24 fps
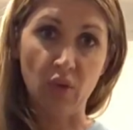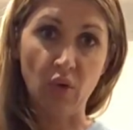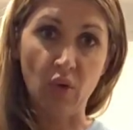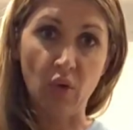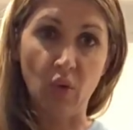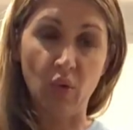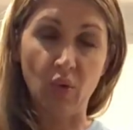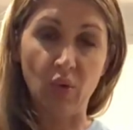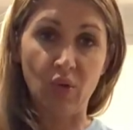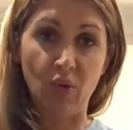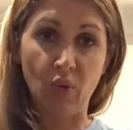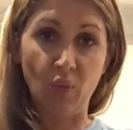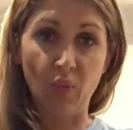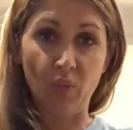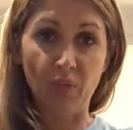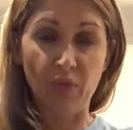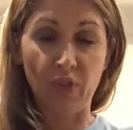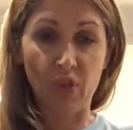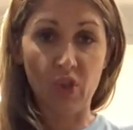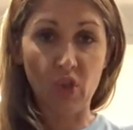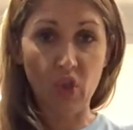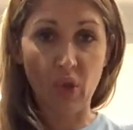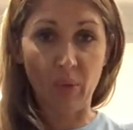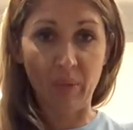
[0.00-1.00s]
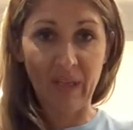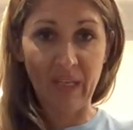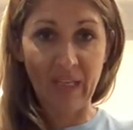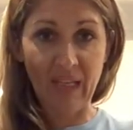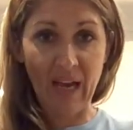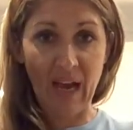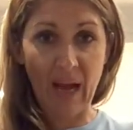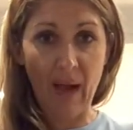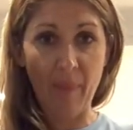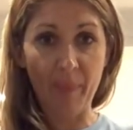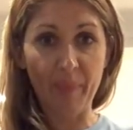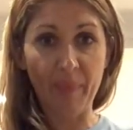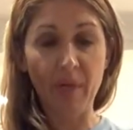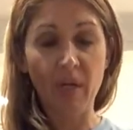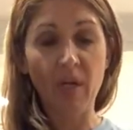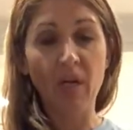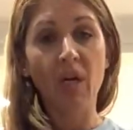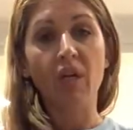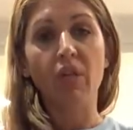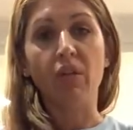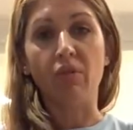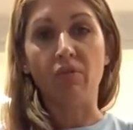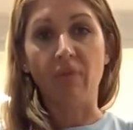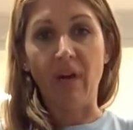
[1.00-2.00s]
called the tummy gap,
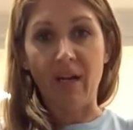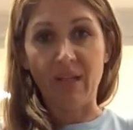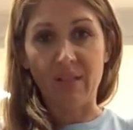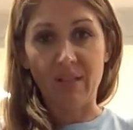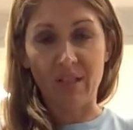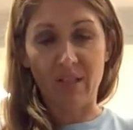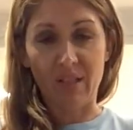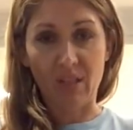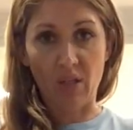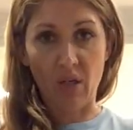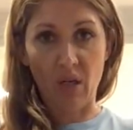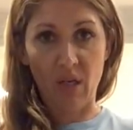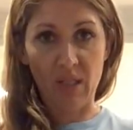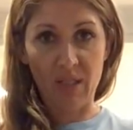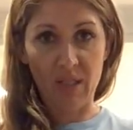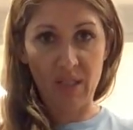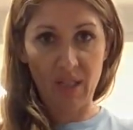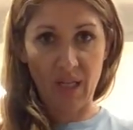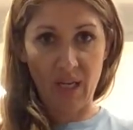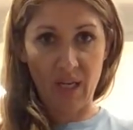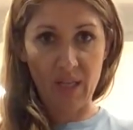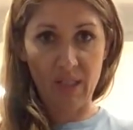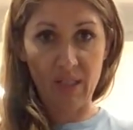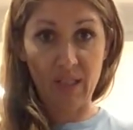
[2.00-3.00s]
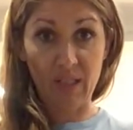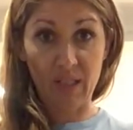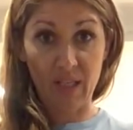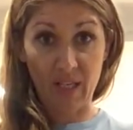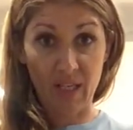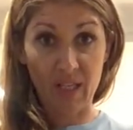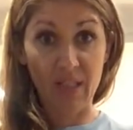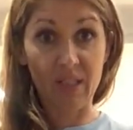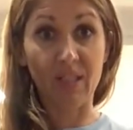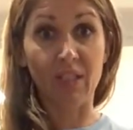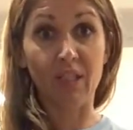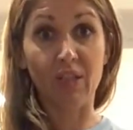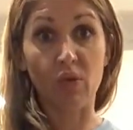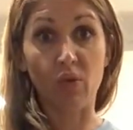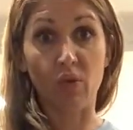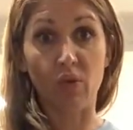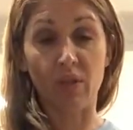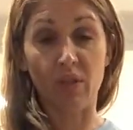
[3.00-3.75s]
the rectus diastasis or